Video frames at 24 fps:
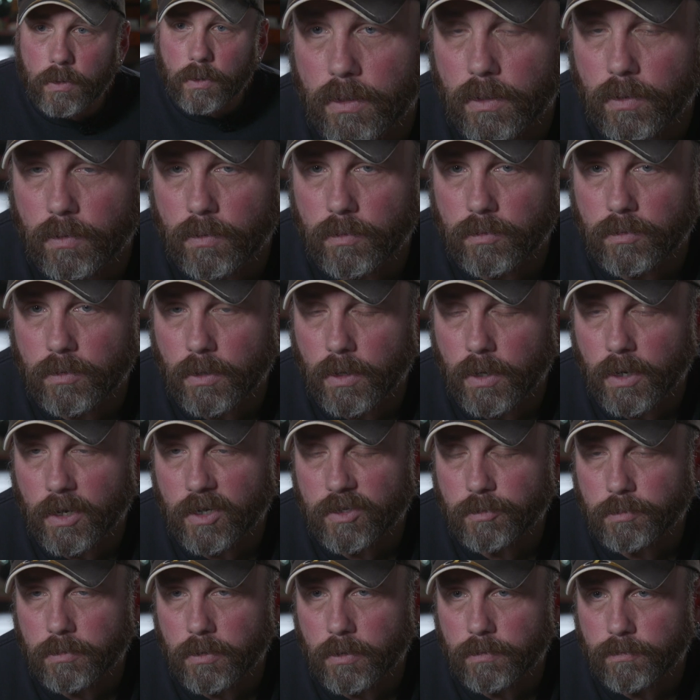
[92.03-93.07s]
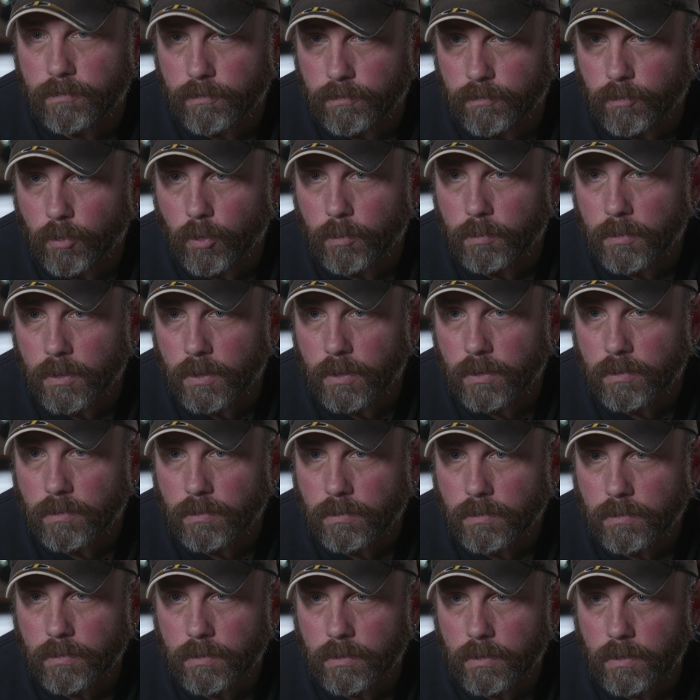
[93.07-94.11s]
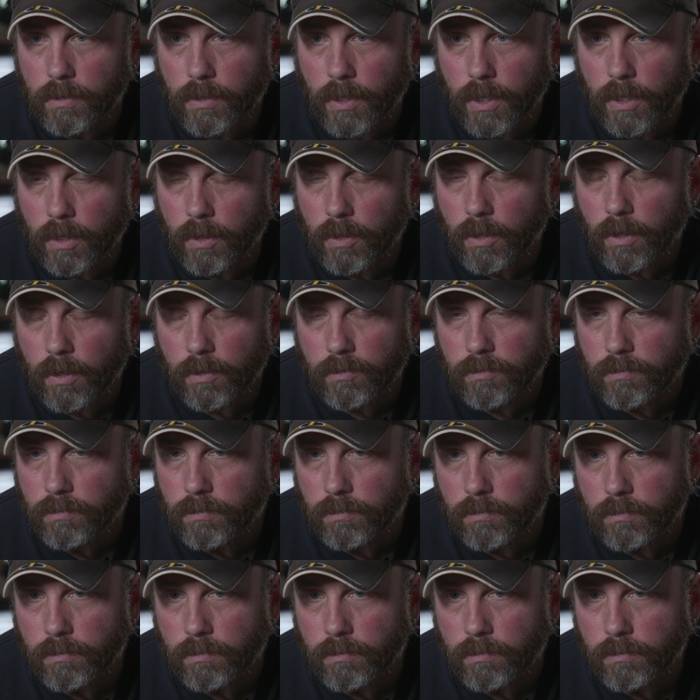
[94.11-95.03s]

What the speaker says: I was in the hospital for 4 months. I lost